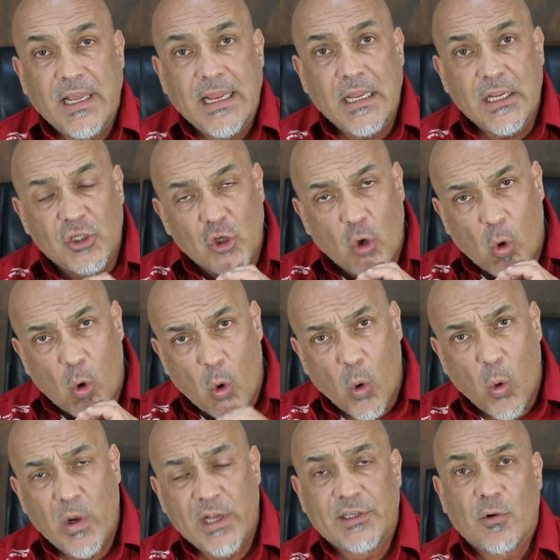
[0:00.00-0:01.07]
There is
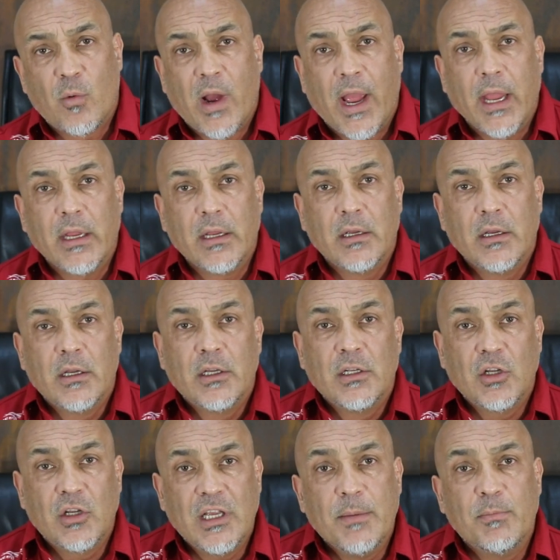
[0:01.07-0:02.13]
always a way
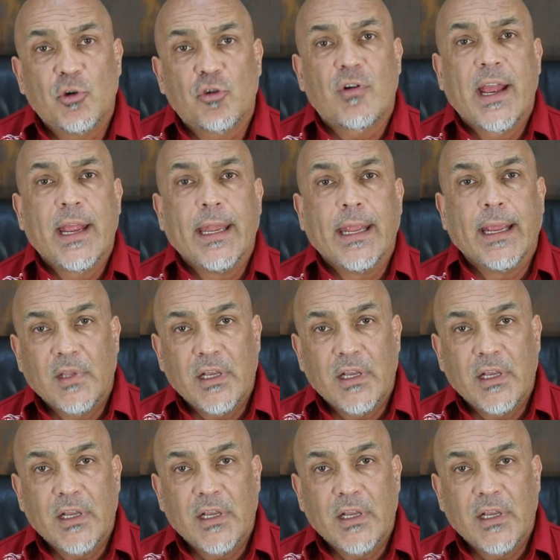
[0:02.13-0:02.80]
to keep training.